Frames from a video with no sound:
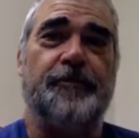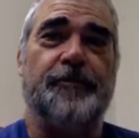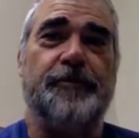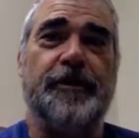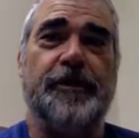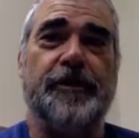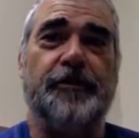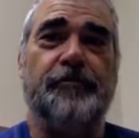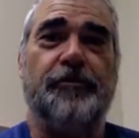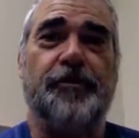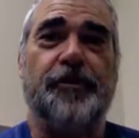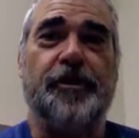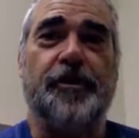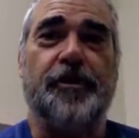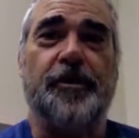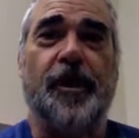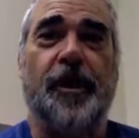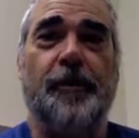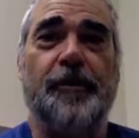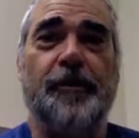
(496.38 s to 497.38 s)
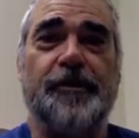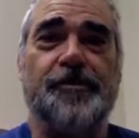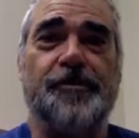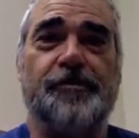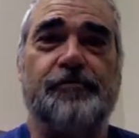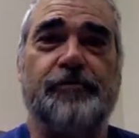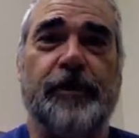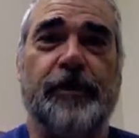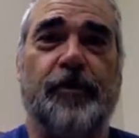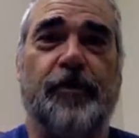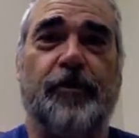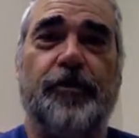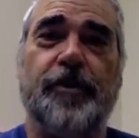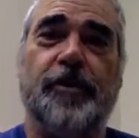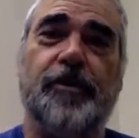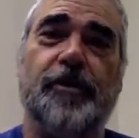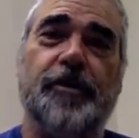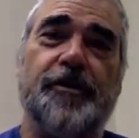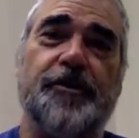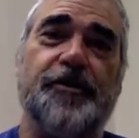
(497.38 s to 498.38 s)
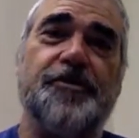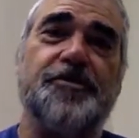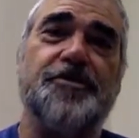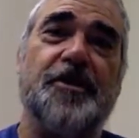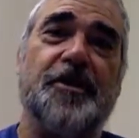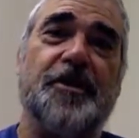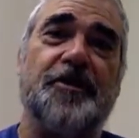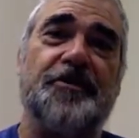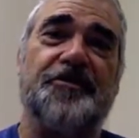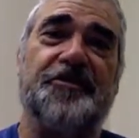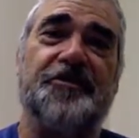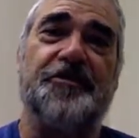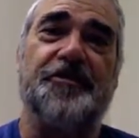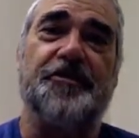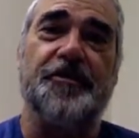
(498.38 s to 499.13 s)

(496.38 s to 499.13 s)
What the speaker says: Dealing with economics, we can already look at the Dutch.